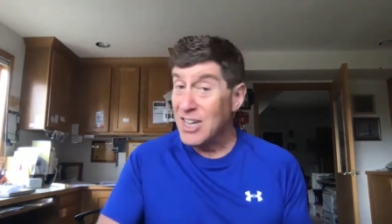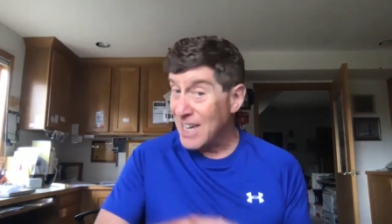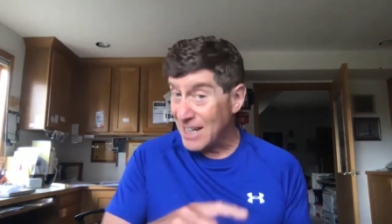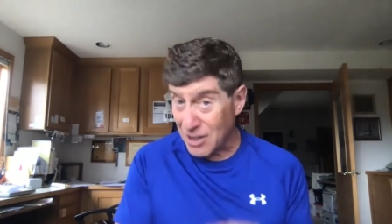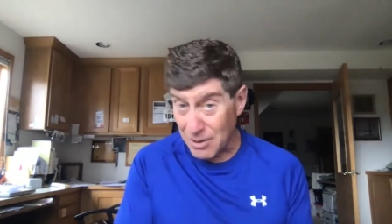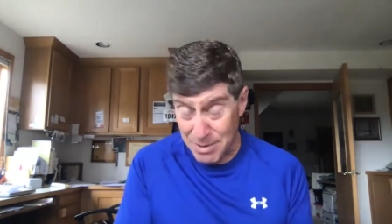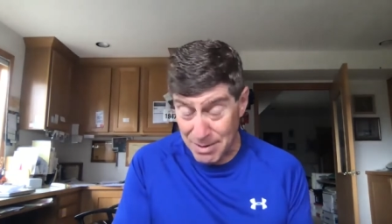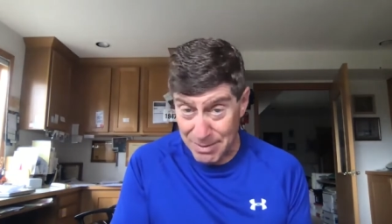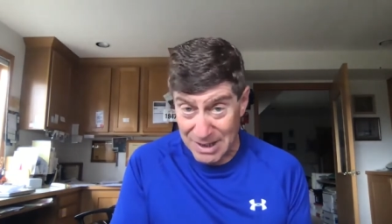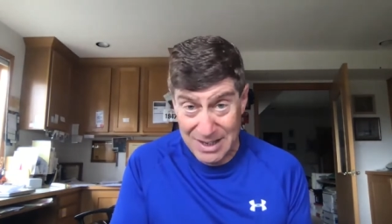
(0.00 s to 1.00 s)
Get
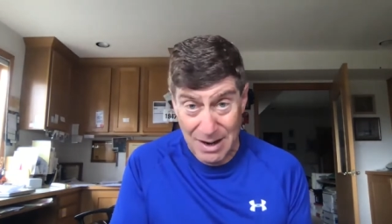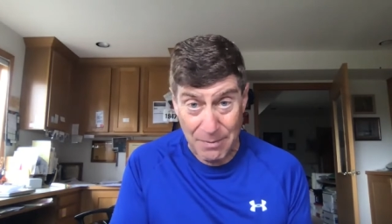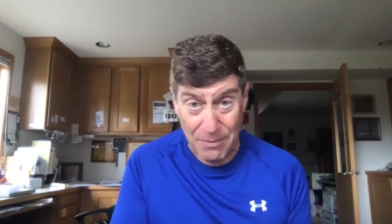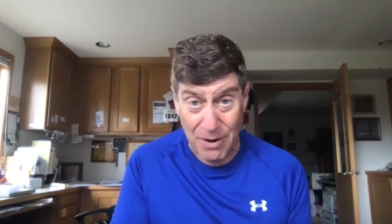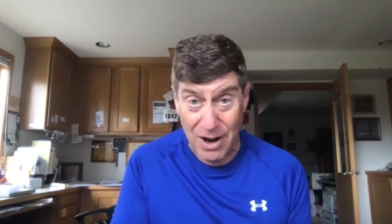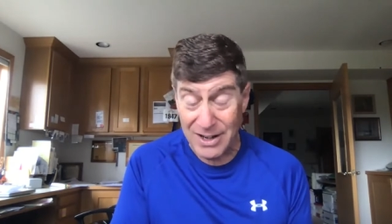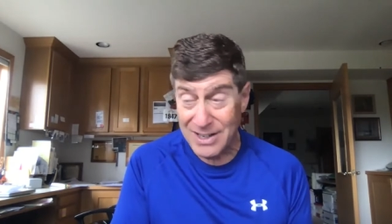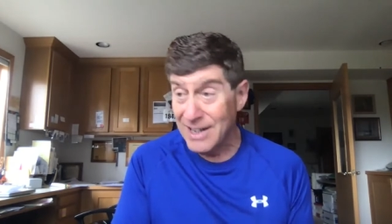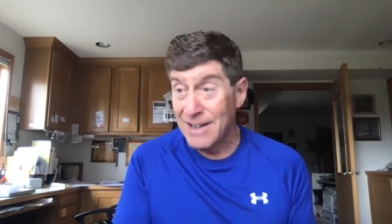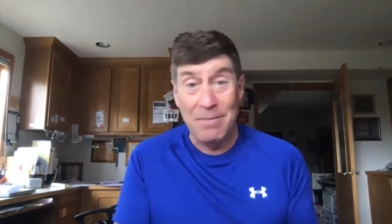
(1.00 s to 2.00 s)
commitments up front
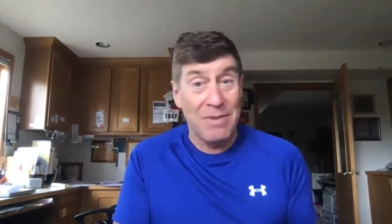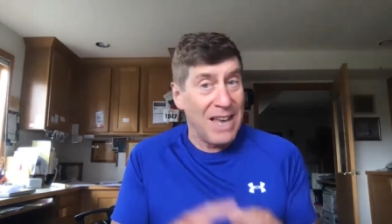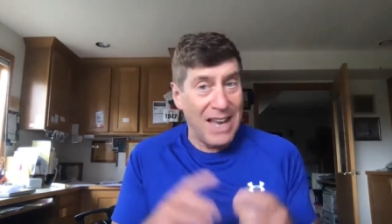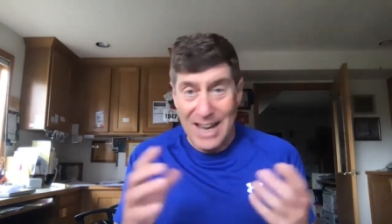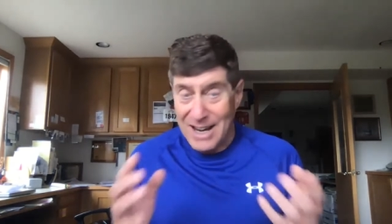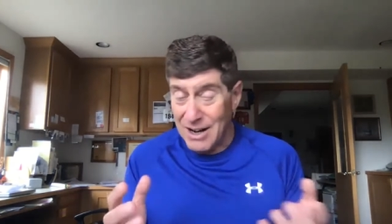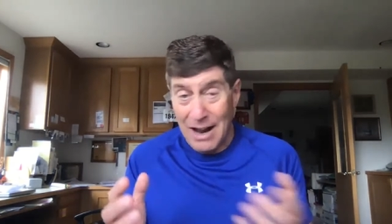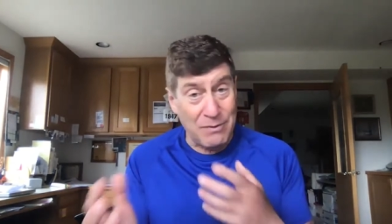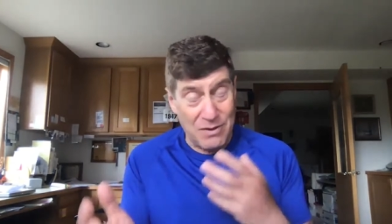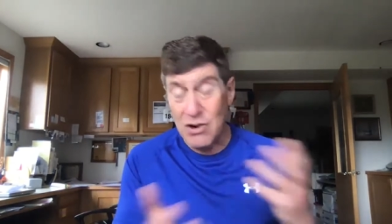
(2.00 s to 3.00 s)
and
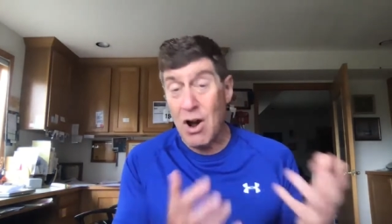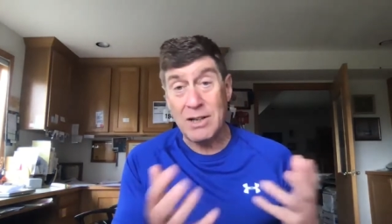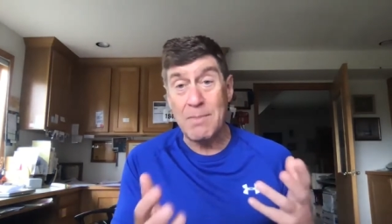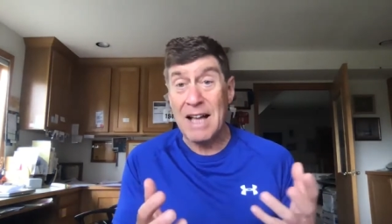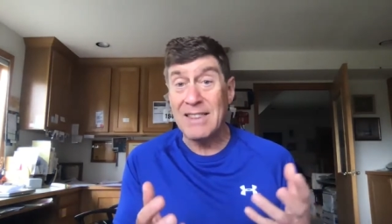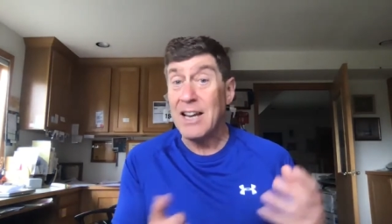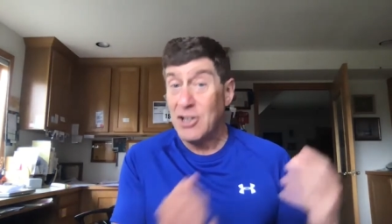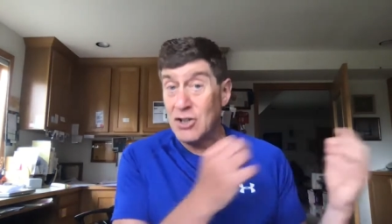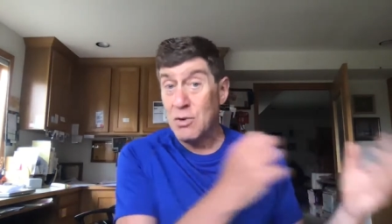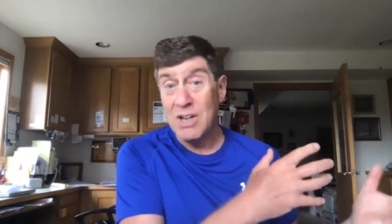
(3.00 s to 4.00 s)
I've talked about that
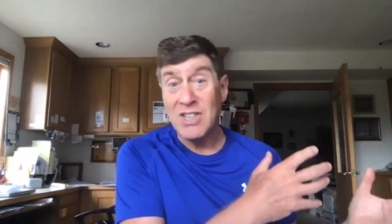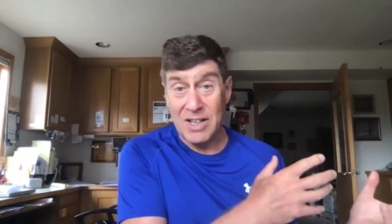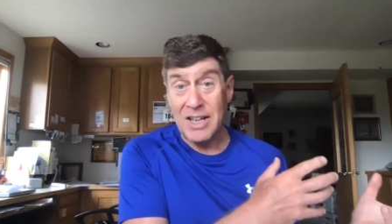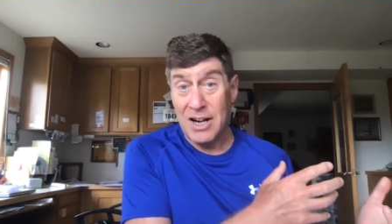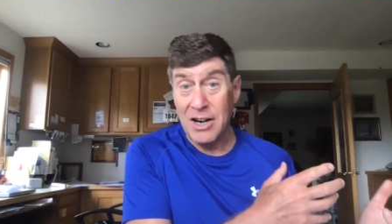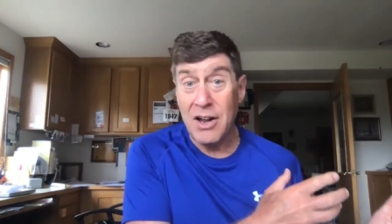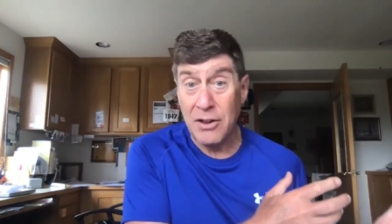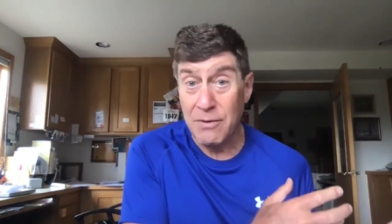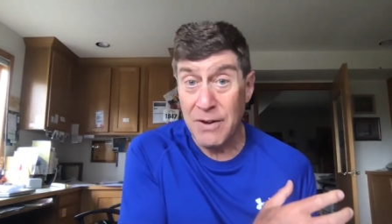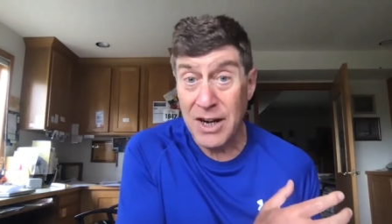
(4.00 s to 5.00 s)
just recently in
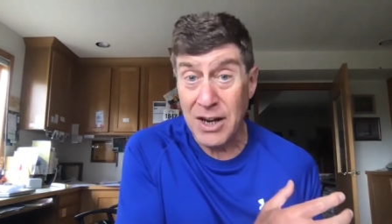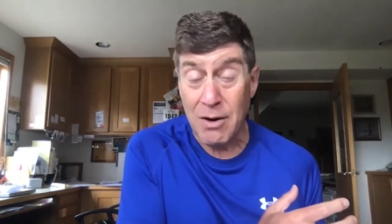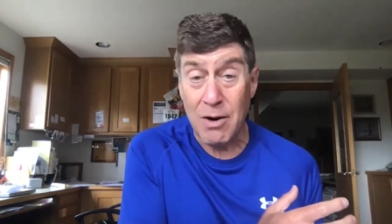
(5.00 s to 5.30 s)
another video.